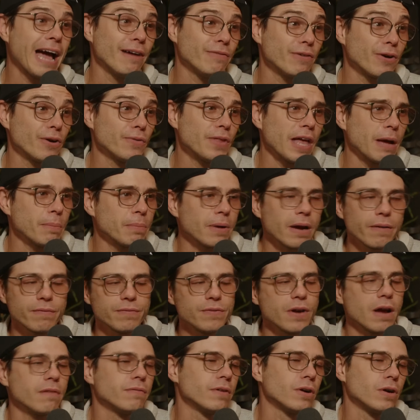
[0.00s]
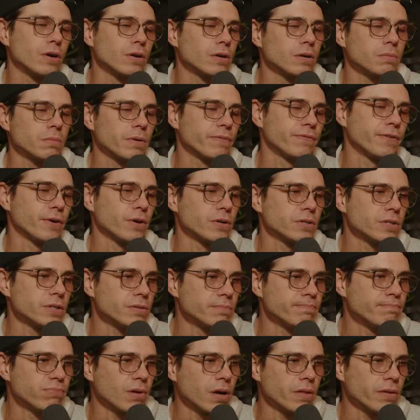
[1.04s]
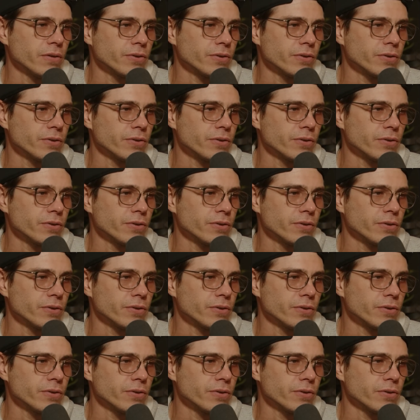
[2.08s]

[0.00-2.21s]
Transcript: I have heard that, but I've never heard it The